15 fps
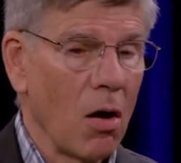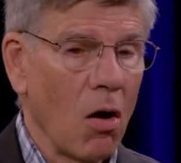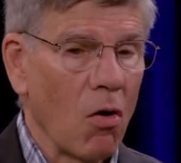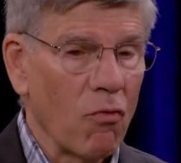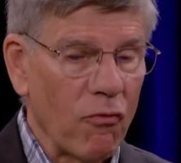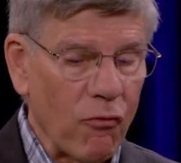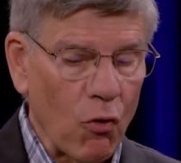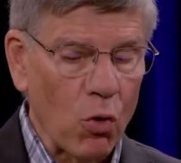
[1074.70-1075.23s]

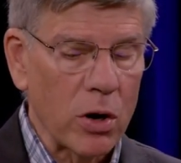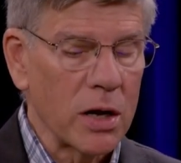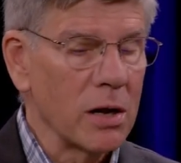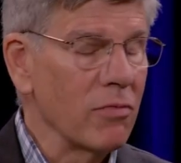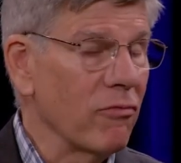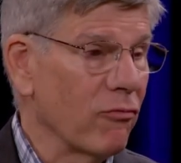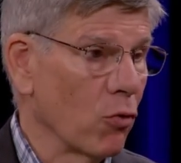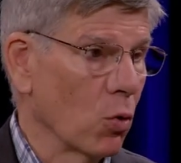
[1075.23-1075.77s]

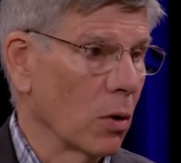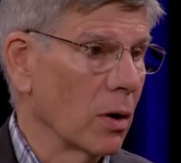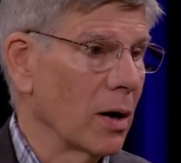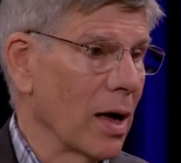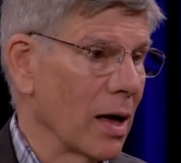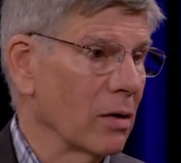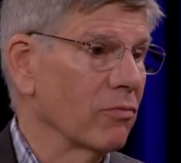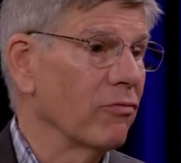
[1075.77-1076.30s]
44
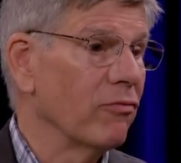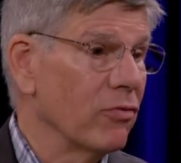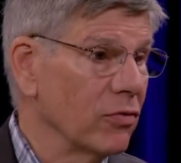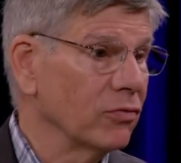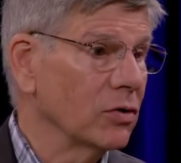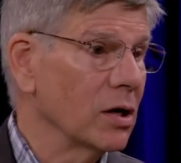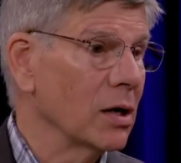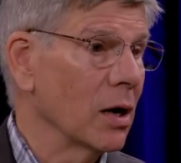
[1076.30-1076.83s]
out of
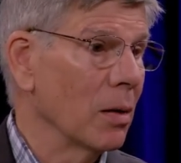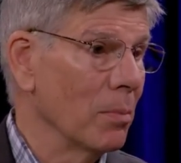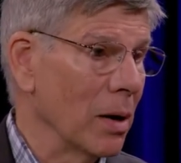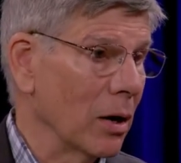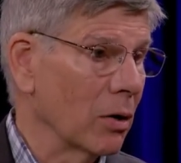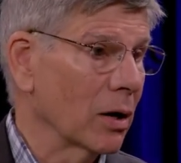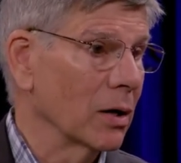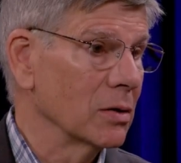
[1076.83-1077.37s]
50
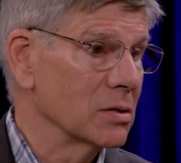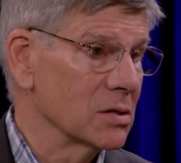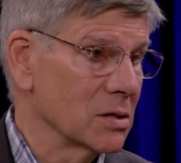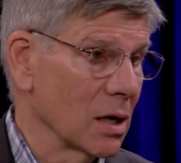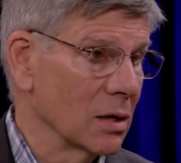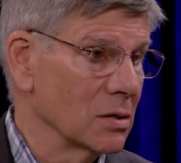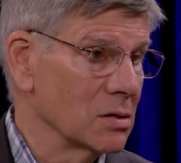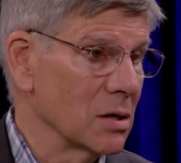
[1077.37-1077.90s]
American
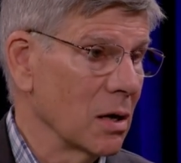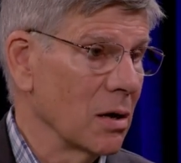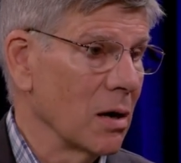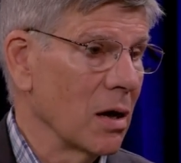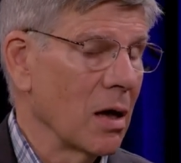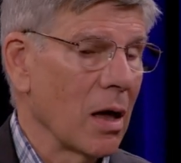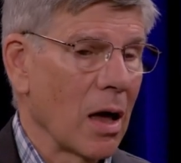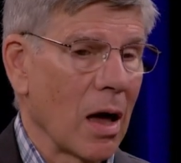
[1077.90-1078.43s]
states
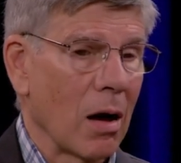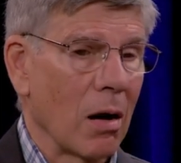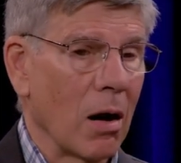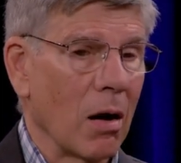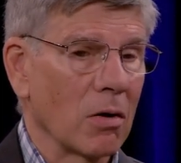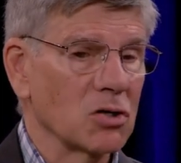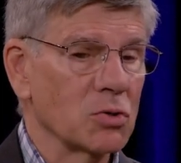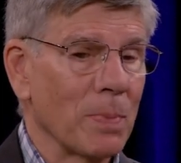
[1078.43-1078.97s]

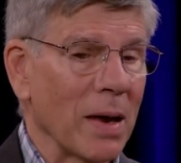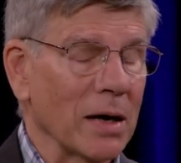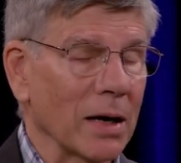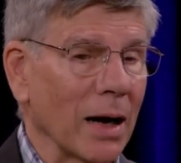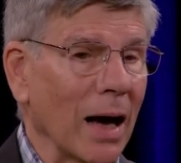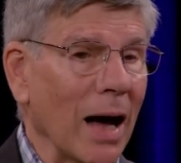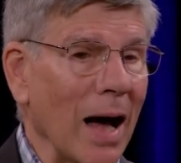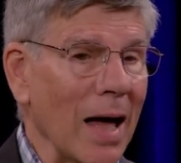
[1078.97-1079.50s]
are
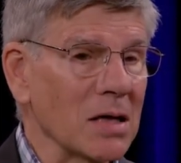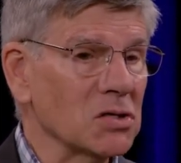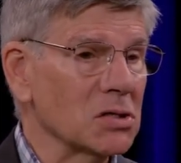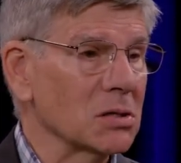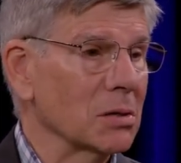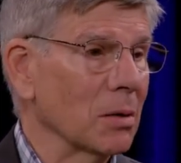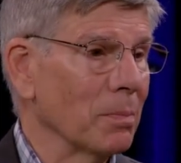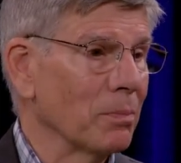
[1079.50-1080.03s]
spending less
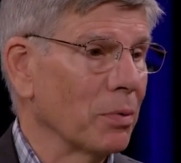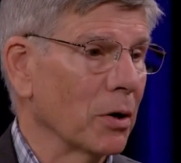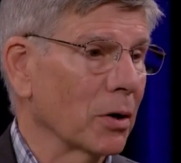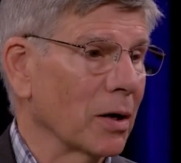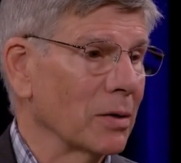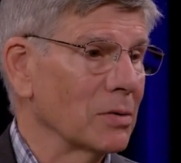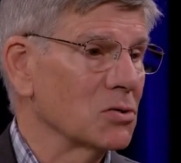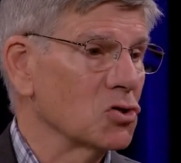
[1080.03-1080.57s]
per
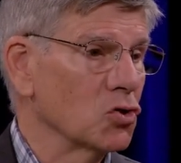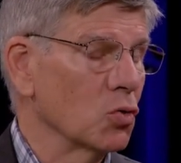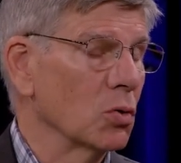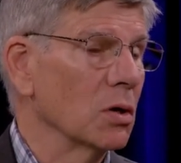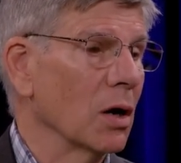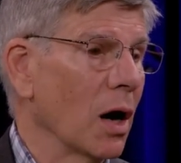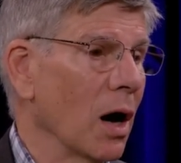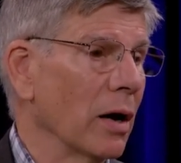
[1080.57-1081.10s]

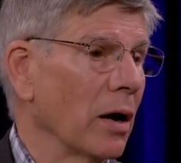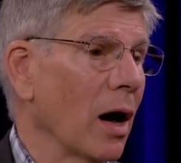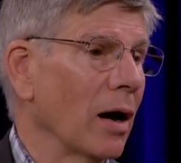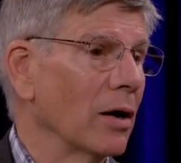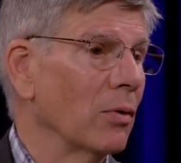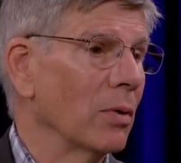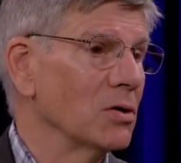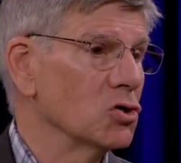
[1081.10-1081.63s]
student on
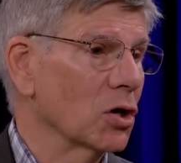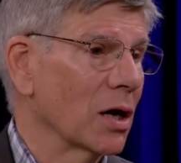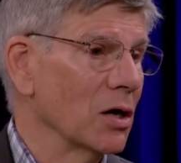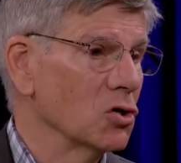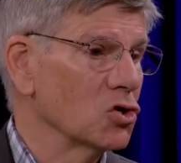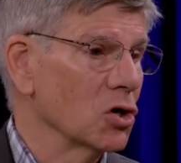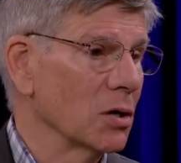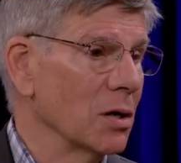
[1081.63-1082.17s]
higher
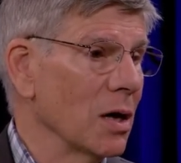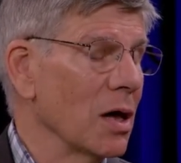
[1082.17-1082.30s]
education